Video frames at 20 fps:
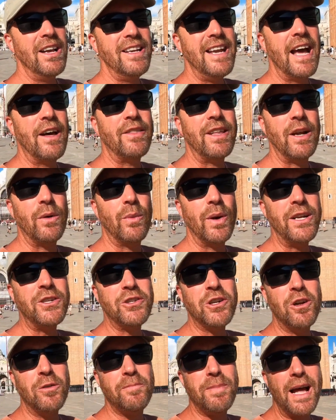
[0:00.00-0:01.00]
Now, the
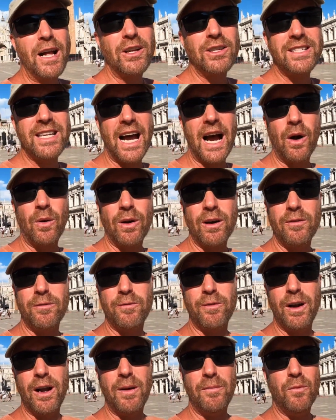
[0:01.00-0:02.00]
original bell tower
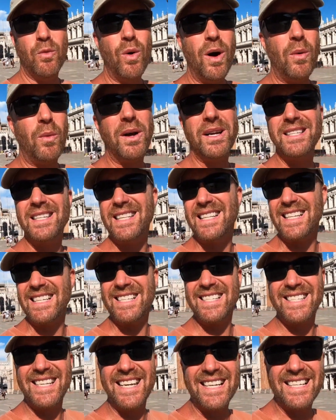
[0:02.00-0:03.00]
from, the
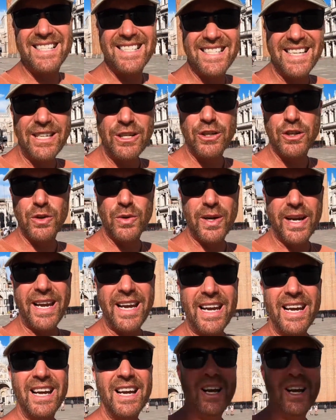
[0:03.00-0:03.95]
6th century